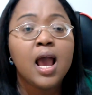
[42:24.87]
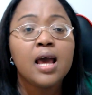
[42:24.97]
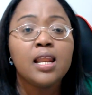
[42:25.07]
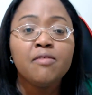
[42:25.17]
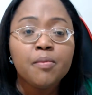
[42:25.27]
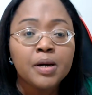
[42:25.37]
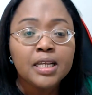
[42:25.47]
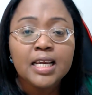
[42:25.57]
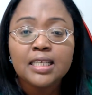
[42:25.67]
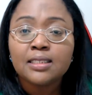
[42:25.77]
And
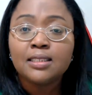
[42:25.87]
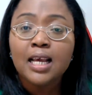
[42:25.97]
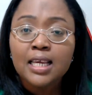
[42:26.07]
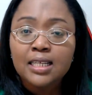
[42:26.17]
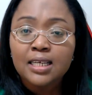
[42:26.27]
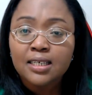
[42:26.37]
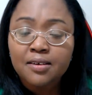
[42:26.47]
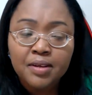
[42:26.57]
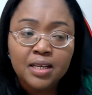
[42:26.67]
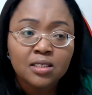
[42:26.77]
everybody is taking the
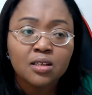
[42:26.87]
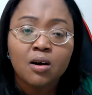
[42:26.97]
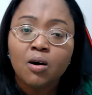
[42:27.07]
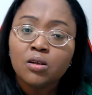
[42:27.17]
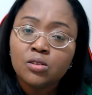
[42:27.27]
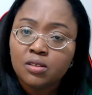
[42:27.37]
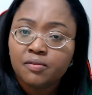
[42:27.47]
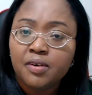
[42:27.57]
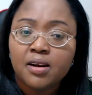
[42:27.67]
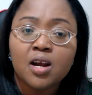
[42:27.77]
grievance onto the
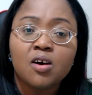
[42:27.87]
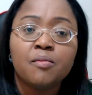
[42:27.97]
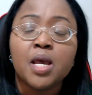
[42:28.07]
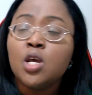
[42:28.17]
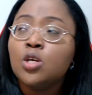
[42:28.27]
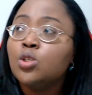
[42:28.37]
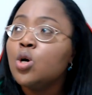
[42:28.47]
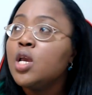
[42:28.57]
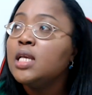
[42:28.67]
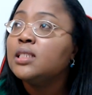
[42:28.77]
federal government.
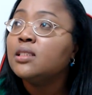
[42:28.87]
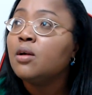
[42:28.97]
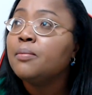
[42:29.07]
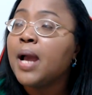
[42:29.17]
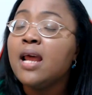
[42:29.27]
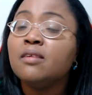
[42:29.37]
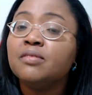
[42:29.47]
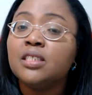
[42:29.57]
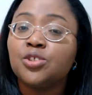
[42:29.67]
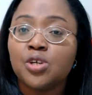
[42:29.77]
So it's some kind of
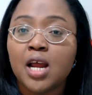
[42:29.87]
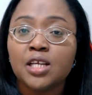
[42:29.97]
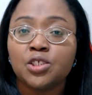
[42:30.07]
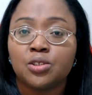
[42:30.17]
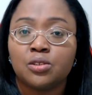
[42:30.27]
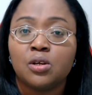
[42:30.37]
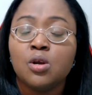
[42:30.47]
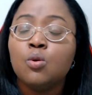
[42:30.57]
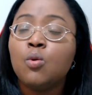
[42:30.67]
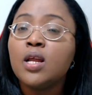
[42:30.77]
distraction.
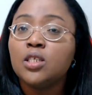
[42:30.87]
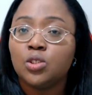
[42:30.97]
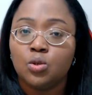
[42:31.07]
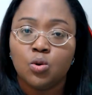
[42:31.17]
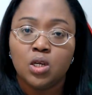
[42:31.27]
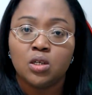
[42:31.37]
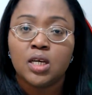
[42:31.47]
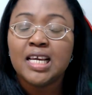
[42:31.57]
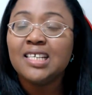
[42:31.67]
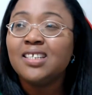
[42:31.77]
What is going on?
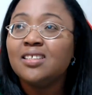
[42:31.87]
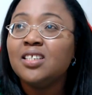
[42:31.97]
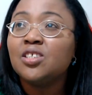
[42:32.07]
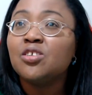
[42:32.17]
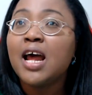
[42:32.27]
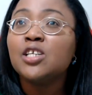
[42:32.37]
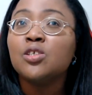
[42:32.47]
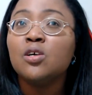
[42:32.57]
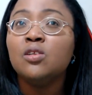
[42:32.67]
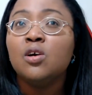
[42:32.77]
It's a
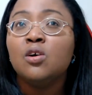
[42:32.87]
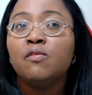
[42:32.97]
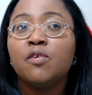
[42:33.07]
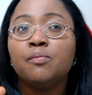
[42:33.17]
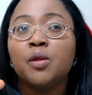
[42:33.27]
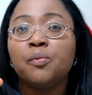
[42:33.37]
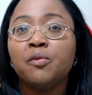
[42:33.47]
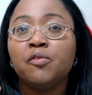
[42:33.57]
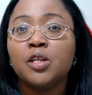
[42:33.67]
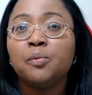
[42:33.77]
distraction for
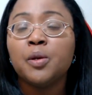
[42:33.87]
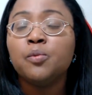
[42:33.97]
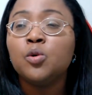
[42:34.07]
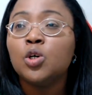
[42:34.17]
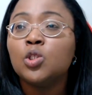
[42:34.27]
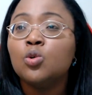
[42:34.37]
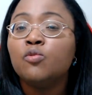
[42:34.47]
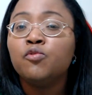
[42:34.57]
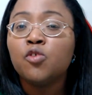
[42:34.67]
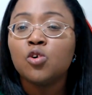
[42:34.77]
the people not to
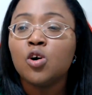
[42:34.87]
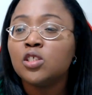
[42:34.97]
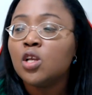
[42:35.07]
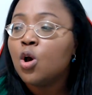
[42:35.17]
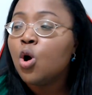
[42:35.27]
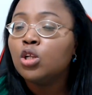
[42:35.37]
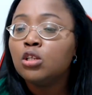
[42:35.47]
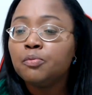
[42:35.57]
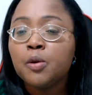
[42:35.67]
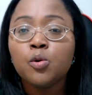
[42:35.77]
focus on
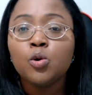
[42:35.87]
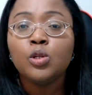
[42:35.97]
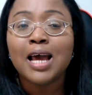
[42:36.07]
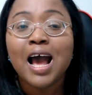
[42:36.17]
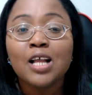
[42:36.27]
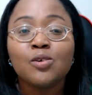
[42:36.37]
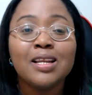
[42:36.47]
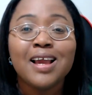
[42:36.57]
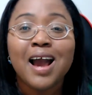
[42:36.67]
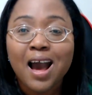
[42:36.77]
the people that
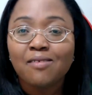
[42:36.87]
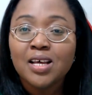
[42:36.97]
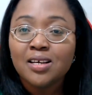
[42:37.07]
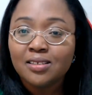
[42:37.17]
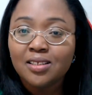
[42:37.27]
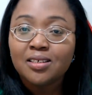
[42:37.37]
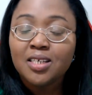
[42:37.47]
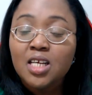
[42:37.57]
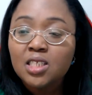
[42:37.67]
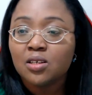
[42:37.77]
actually have the
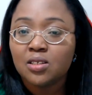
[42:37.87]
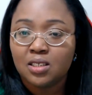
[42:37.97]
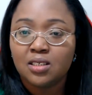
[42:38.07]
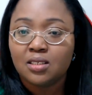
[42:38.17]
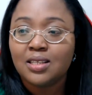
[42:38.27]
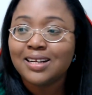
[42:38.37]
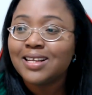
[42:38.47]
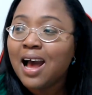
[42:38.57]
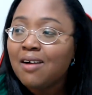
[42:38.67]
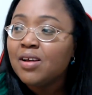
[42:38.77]
resources, that
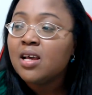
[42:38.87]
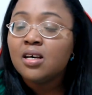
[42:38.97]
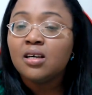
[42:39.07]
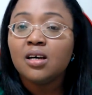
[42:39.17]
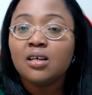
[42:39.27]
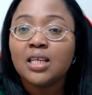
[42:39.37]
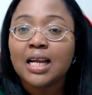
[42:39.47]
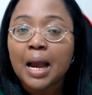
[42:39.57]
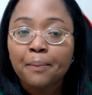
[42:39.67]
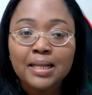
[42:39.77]
have the
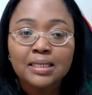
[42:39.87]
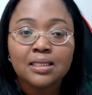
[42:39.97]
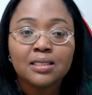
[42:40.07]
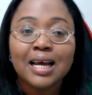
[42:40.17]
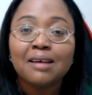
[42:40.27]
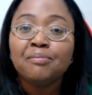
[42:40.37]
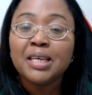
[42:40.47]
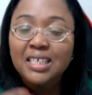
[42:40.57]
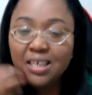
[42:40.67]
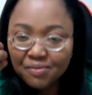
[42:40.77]
capacity, that have
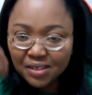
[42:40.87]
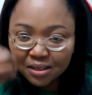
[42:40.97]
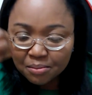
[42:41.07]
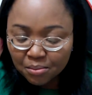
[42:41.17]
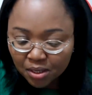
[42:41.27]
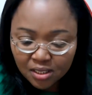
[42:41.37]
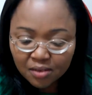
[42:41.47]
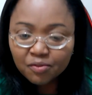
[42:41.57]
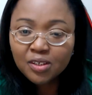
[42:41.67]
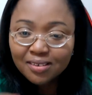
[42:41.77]
been given the
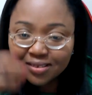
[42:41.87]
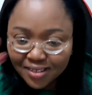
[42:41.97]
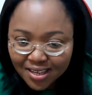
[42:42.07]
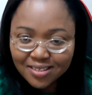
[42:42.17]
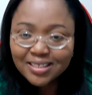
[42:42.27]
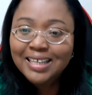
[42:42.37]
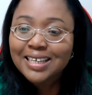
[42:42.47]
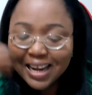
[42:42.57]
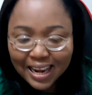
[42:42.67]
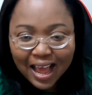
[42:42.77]
money for the things that
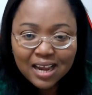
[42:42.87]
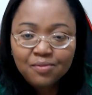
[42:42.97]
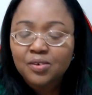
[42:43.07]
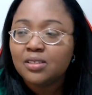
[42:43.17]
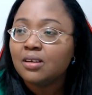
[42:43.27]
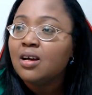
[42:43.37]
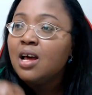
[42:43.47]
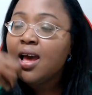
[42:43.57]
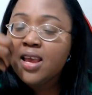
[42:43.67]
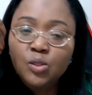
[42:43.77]
they lack, for the
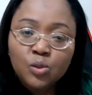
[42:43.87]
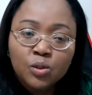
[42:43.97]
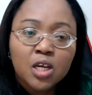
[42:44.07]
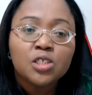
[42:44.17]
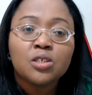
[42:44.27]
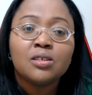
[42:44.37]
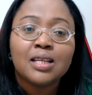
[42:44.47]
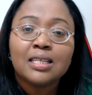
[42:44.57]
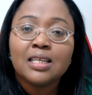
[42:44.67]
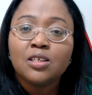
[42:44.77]
education
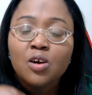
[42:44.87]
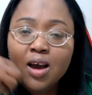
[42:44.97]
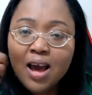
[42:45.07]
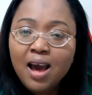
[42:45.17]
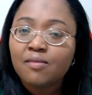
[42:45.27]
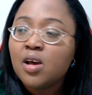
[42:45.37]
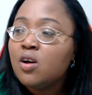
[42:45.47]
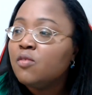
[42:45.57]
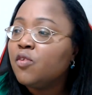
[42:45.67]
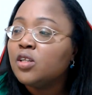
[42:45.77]
that they don't have,
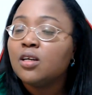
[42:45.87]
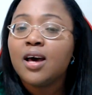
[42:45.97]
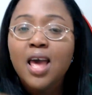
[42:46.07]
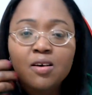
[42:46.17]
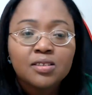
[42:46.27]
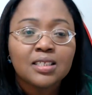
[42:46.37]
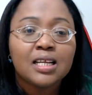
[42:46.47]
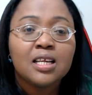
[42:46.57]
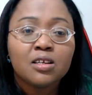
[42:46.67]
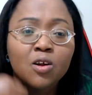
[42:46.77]
for the health
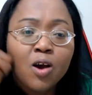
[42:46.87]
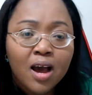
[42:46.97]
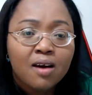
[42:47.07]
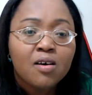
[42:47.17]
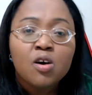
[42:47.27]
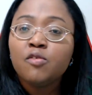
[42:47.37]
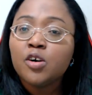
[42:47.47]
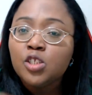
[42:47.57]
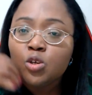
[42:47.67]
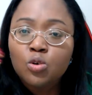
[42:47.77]
that they don't have,
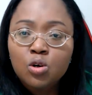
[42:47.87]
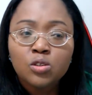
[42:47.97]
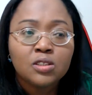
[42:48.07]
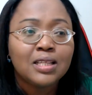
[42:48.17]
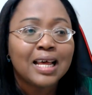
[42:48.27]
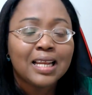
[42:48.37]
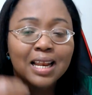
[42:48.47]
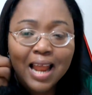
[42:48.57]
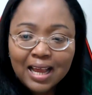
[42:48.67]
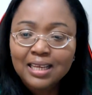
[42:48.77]
for the roads that they're
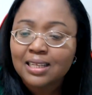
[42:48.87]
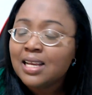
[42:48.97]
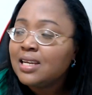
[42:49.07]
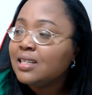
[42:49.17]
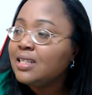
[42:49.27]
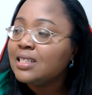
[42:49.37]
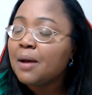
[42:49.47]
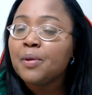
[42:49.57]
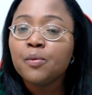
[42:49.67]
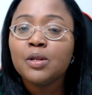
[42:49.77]
lacking. These
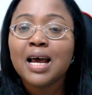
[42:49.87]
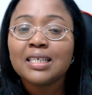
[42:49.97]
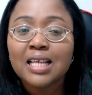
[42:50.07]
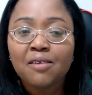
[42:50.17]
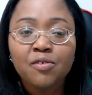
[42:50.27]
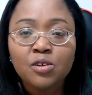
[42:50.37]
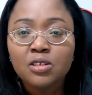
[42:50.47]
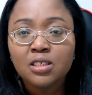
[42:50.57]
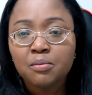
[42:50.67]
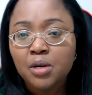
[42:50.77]
are people that are
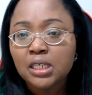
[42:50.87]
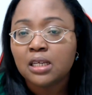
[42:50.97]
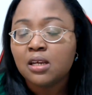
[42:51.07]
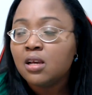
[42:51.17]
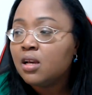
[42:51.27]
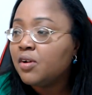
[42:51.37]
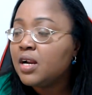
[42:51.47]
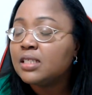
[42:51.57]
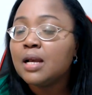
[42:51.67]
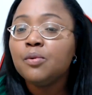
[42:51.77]
siphoning the money.
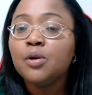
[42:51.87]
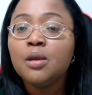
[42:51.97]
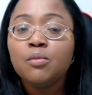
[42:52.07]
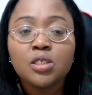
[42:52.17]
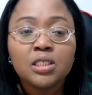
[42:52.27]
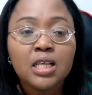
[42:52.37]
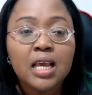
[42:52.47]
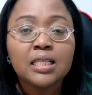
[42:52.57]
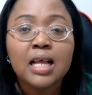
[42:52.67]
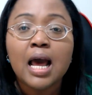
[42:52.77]
For example, Imo
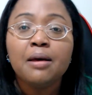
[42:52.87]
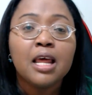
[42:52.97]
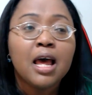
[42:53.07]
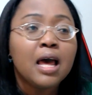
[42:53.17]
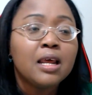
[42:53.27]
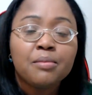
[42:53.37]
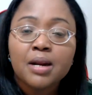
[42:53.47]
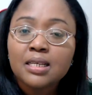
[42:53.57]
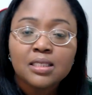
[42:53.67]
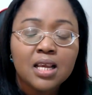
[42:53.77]
State,
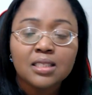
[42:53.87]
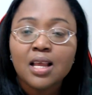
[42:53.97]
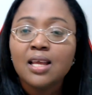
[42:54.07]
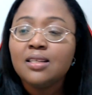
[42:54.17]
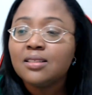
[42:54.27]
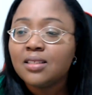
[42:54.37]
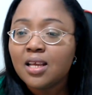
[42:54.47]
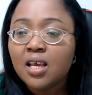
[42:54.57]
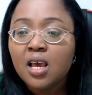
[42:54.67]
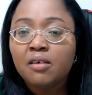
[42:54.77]
Anambra State, any
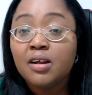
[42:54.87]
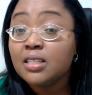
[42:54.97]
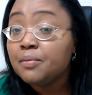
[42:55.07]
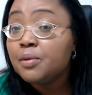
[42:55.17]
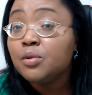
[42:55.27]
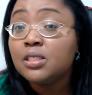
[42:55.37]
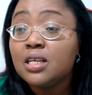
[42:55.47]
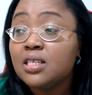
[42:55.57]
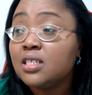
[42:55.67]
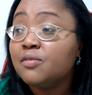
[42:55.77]
state. For example, Imo
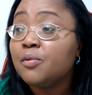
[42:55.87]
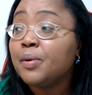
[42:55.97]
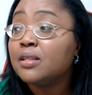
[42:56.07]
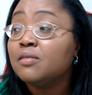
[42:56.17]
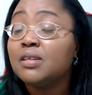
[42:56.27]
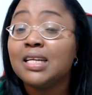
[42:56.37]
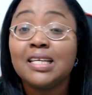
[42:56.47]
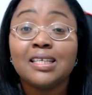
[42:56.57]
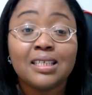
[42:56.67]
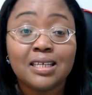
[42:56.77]
State is even part of the
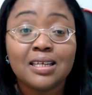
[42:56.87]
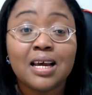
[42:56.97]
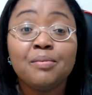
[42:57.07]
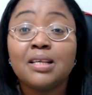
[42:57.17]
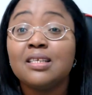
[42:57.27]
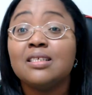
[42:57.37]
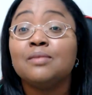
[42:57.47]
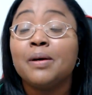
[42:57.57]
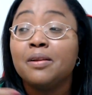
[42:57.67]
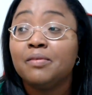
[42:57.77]
Niger Delta. Abia State
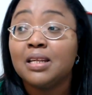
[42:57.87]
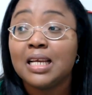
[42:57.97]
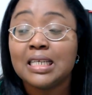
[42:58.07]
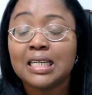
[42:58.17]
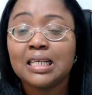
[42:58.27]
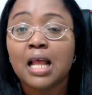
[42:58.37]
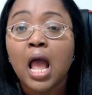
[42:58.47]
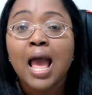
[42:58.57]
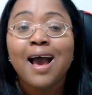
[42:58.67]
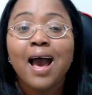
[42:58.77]
is part of the Niger Delta.
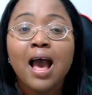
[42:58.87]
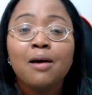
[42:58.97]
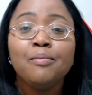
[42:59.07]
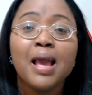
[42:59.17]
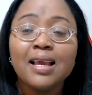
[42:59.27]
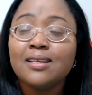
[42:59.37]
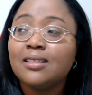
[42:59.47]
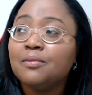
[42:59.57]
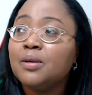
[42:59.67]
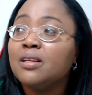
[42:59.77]
Abia is
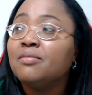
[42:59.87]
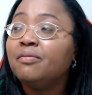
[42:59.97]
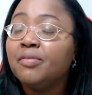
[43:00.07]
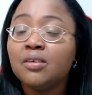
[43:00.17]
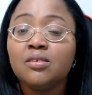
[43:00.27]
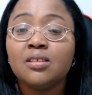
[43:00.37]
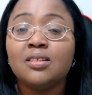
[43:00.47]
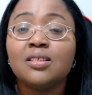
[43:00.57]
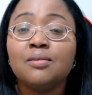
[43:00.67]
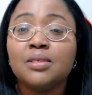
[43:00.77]
steeping in filth.
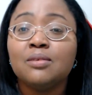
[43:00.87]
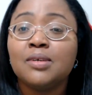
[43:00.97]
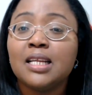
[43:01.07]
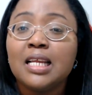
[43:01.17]
The same thing with